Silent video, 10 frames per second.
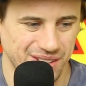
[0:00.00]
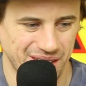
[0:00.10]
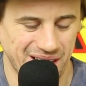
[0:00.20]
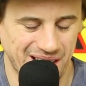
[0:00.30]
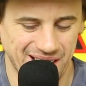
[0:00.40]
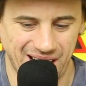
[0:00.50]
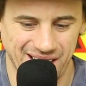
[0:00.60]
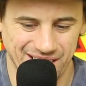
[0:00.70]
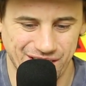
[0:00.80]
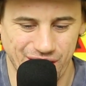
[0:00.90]

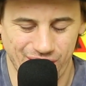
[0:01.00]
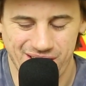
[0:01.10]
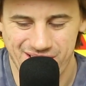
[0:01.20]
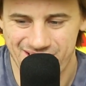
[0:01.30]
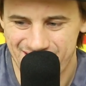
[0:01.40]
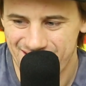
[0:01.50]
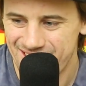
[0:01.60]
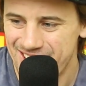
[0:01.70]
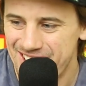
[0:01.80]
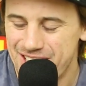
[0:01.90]
I enjoy
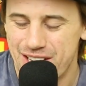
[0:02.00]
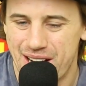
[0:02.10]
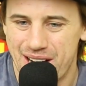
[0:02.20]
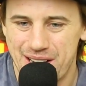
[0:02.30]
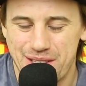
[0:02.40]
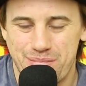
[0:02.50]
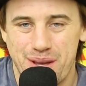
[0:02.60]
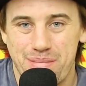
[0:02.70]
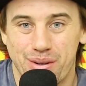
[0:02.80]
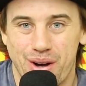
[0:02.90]

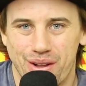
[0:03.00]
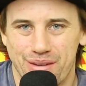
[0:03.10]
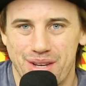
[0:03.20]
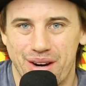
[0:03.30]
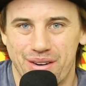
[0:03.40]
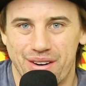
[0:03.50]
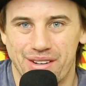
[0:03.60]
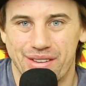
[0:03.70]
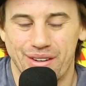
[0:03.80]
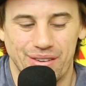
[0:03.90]
people calling me out on
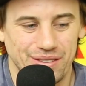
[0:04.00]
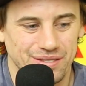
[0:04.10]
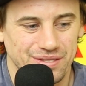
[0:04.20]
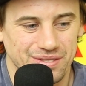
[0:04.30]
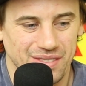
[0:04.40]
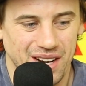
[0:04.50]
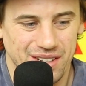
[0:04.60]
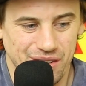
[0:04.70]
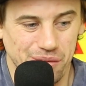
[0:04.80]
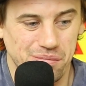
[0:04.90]
it, though. I
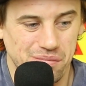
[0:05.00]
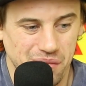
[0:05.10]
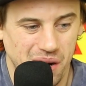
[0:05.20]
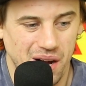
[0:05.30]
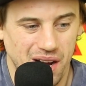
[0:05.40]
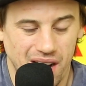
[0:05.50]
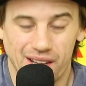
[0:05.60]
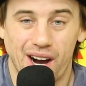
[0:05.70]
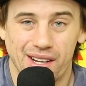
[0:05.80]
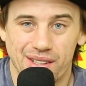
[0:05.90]
do.
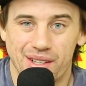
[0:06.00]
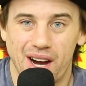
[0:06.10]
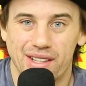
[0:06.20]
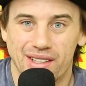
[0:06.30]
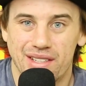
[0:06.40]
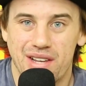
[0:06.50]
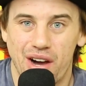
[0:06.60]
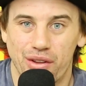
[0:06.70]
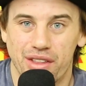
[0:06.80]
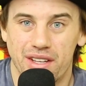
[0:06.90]
I think it's
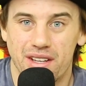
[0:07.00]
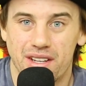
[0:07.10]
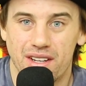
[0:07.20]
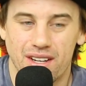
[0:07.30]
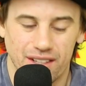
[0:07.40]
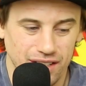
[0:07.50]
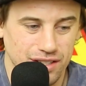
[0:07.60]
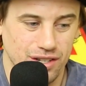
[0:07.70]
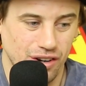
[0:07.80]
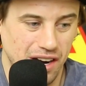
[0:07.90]
healthy. I think
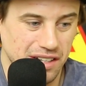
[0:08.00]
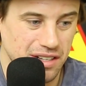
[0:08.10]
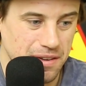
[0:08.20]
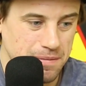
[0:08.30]
it's great.